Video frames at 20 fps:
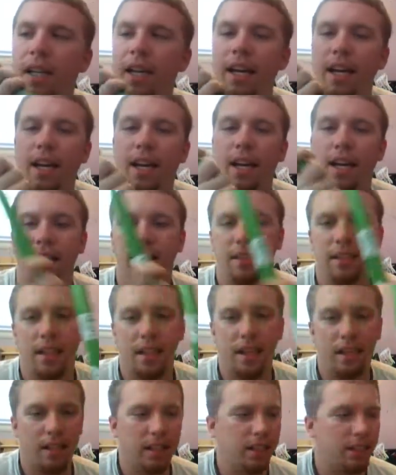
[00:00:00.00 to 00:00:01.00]
And
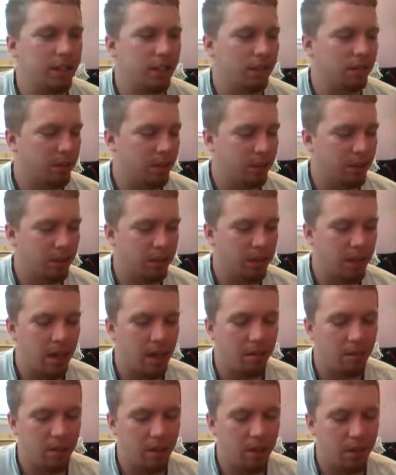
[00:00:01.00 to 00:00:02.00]
I think it's a really good
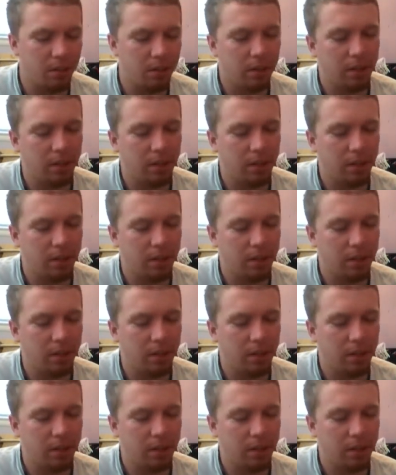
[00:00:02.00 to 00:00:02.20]
combo.